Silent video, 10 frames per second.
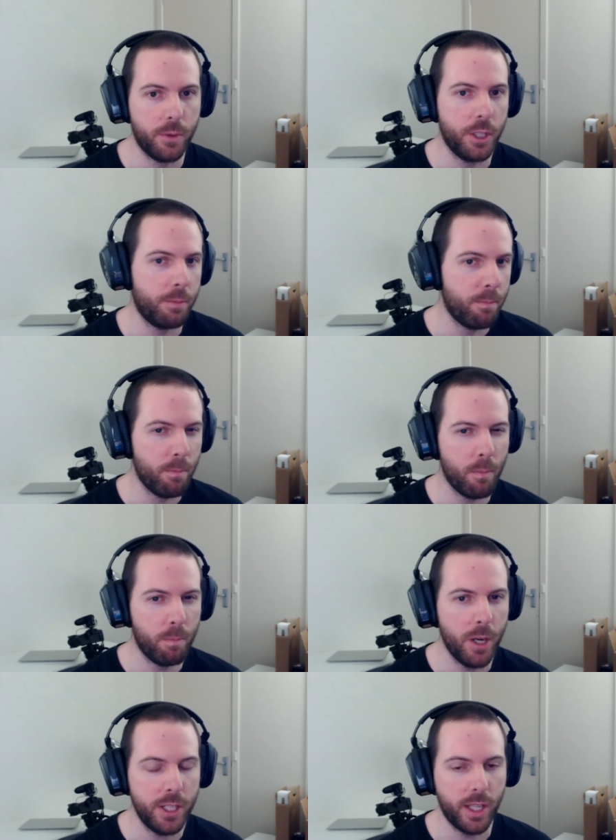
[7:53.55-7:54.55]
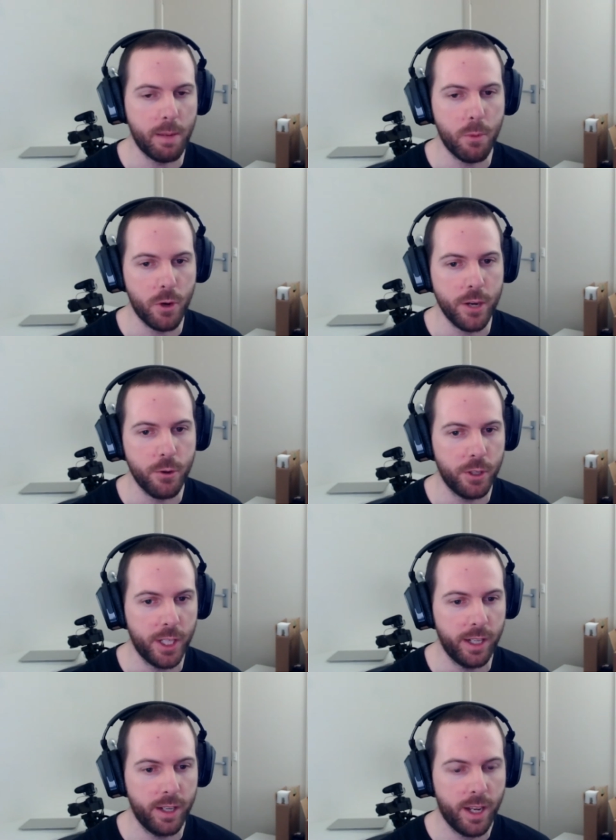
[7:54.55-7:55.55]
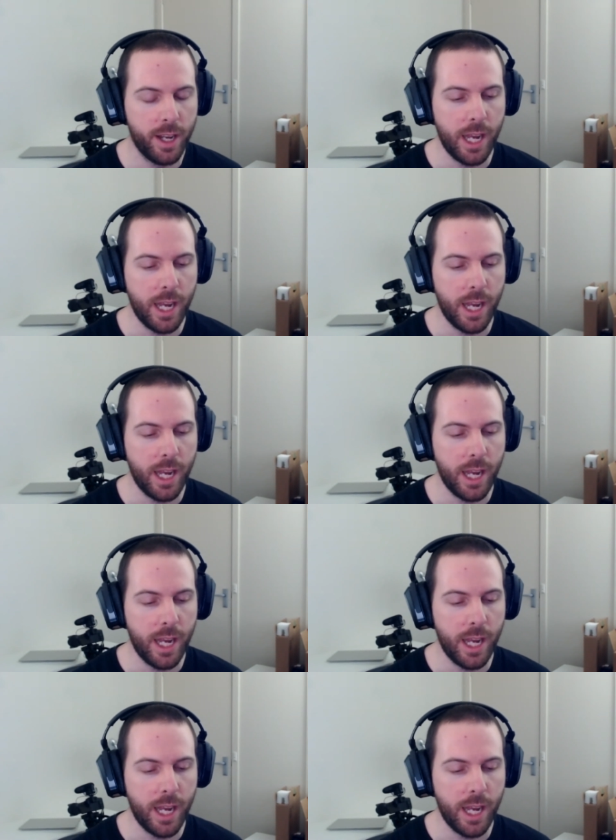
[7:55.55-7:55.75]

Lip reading: It was just personally more interesting.